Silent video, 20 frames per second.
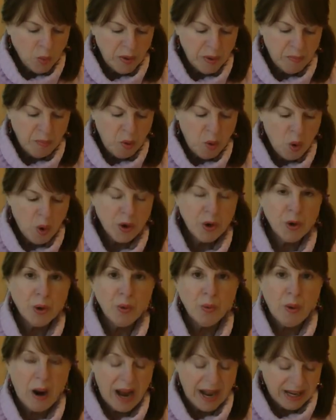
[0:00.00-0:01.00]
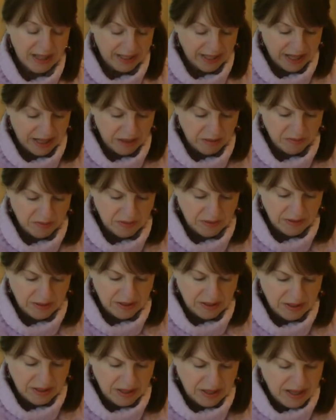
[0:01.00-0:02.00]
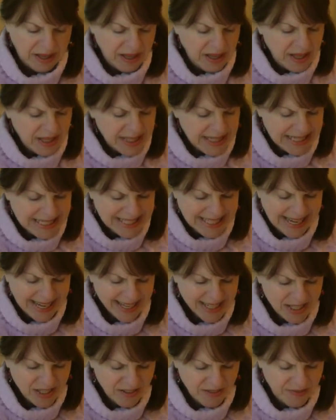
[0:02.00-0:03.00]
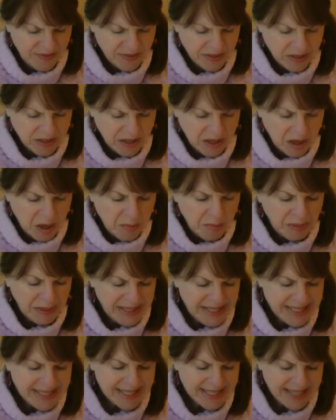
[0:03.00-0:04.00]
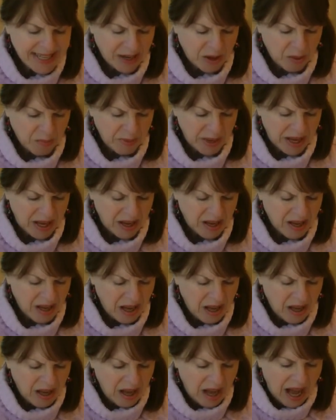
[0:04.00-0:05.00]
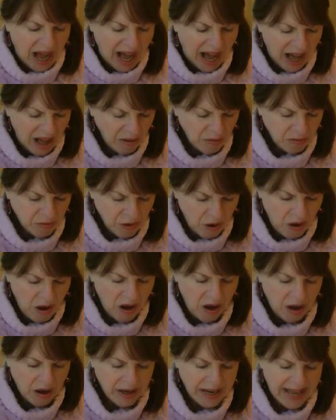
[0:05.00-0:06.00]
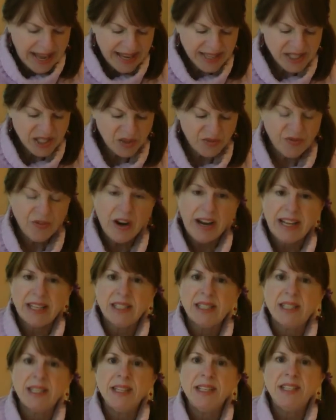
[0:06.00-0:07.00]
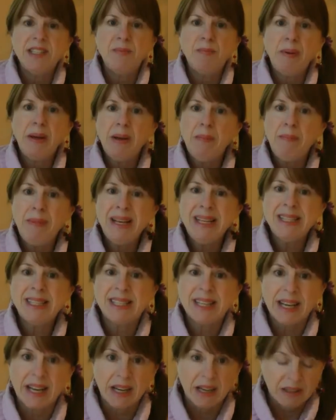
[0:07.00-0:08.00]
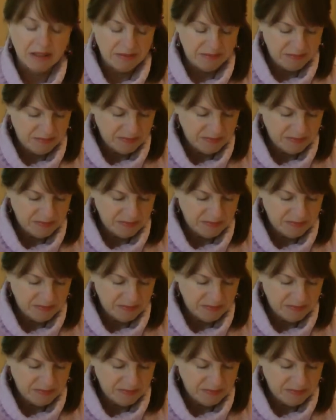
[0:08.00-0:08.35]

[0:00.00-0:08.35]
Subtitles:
Reporter Riley. Detective, please tell me, how long has Frances been missing?